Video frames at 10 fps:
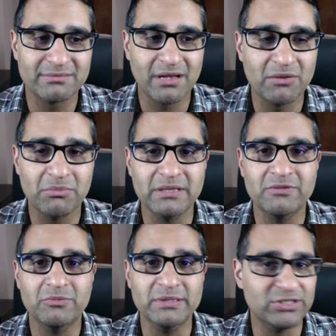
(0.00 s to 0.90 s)

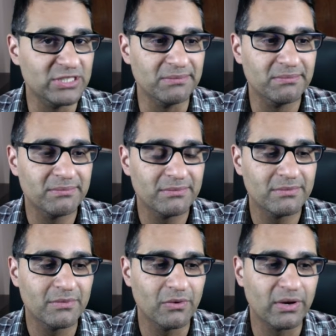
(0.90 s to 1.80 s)
unbelievably cheap.
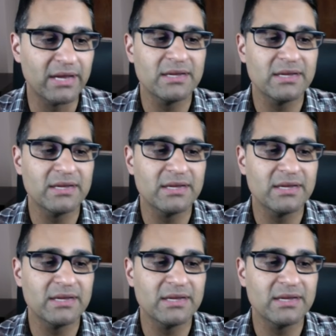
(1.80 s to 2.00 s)
Okay.